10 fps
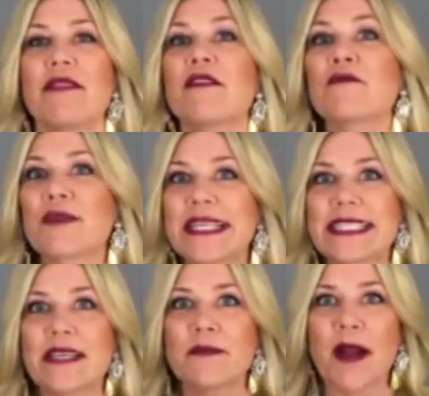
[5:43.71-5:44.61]
The
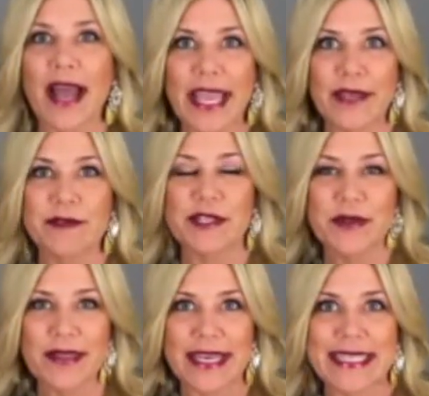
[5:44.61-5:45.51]
reason why you
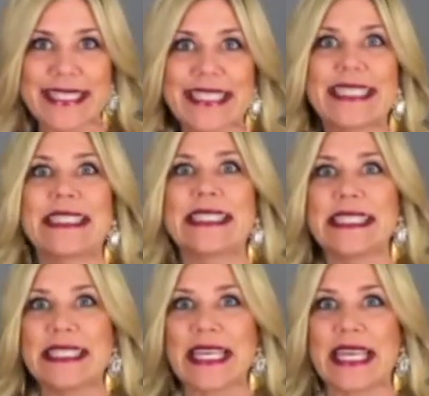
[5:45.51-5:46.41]
do this is to
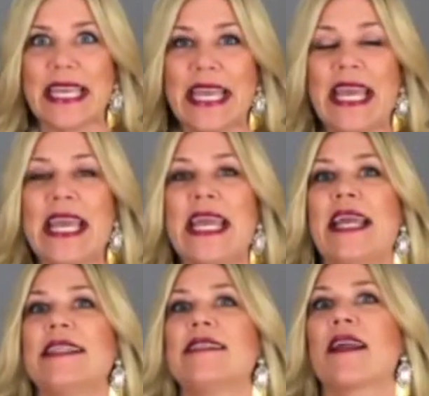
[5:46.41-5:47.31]
see,
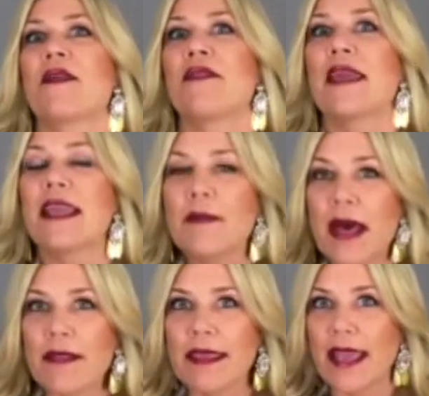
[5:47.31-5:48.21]
did I think
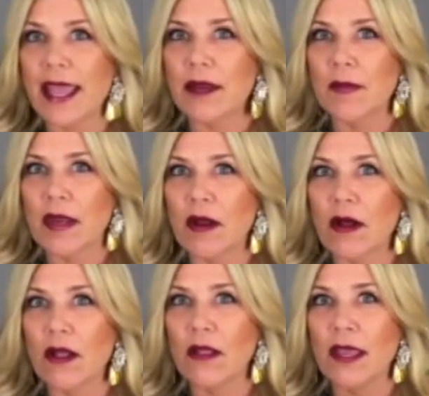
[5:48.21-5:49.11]
about the item at
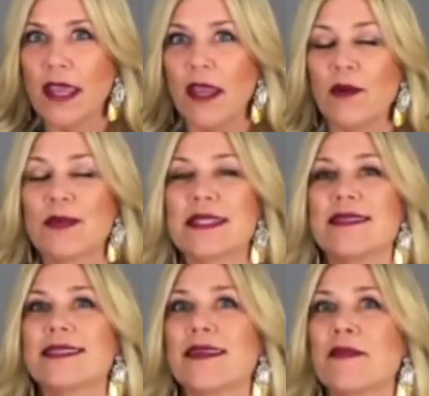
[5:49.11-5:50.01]
all? Was
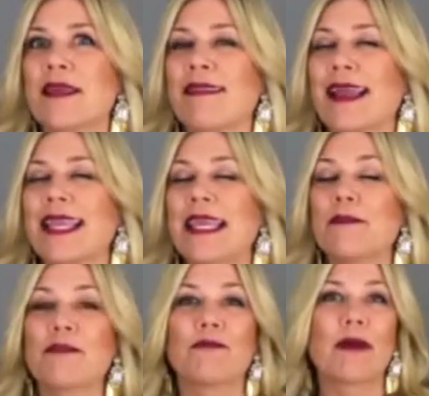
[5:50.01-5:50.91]
it something that kept
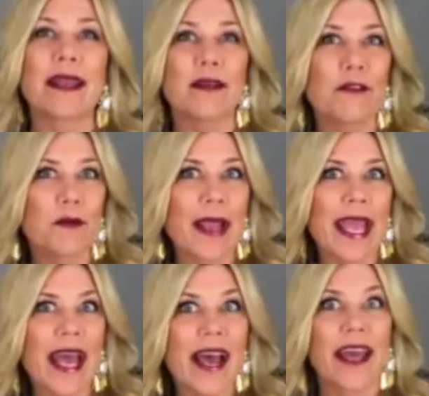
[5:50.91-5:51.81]
running through my
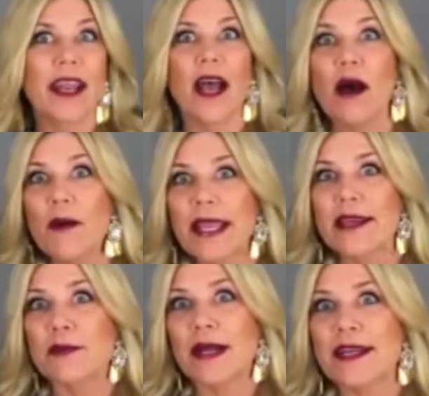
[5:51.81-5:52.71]
head? Oh, I
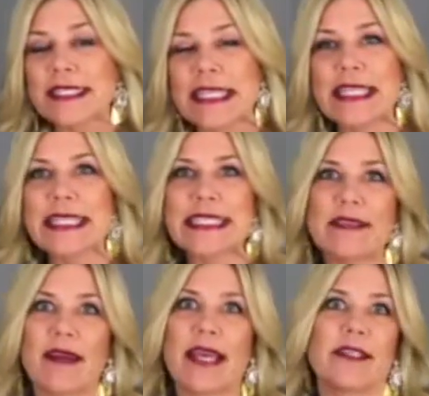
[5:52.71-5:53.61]
could wear it to this
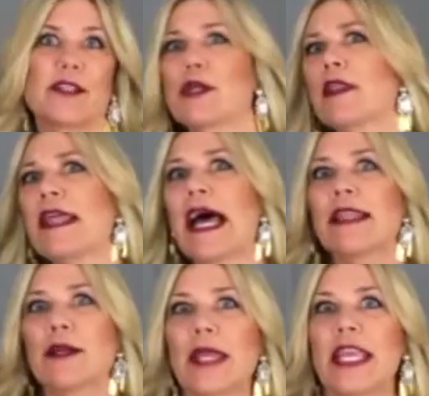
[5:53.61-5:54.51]
event or that
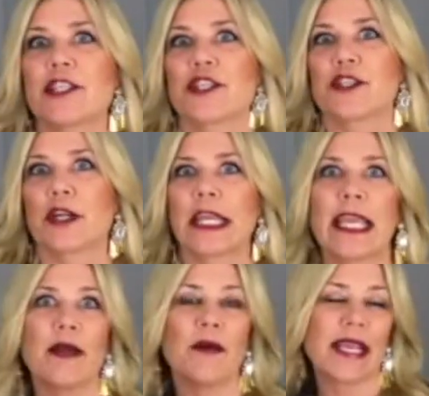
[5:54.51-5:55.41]
location, or I
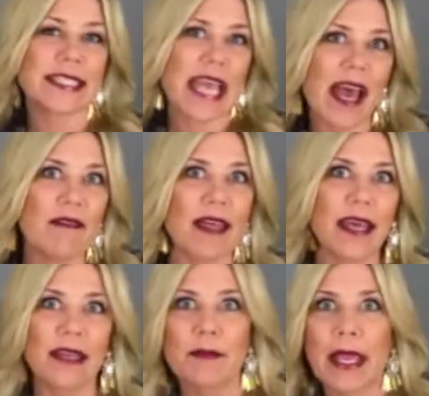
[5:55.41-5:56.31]
can't wait to have
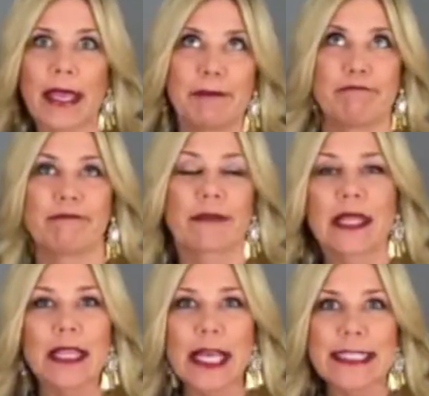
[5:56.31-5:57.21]
that in my
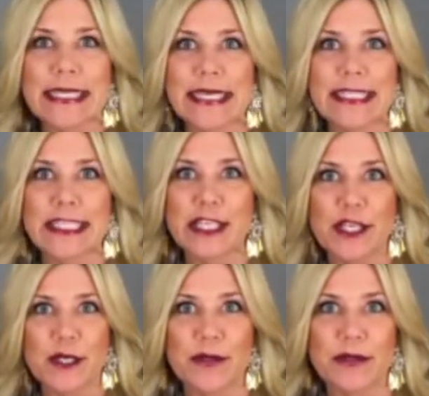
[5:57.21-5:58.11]
closet to
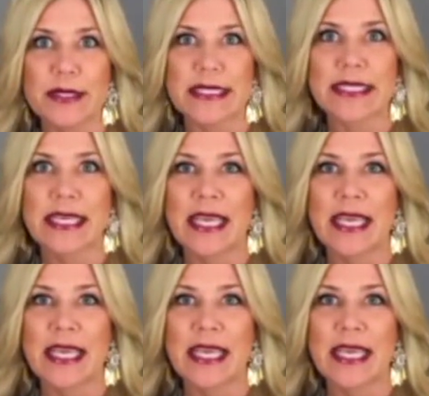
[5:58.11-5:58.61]
use.